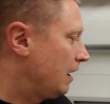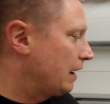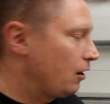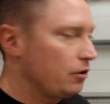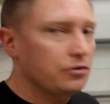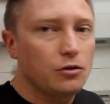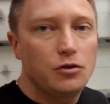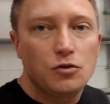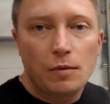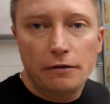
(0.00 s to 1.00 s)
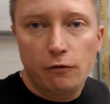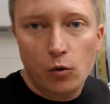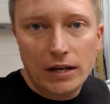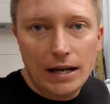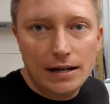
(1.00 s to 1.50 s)
I also used my
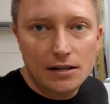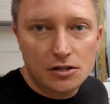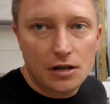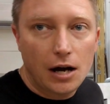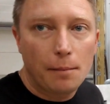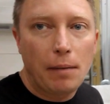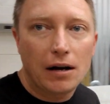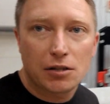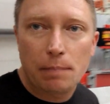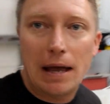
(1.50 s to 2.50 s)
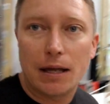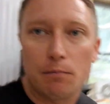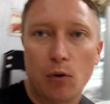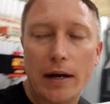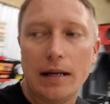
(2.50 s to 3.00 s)
48-inch box
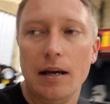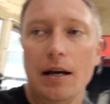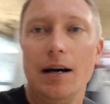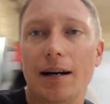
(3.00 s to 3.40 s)
pan brake.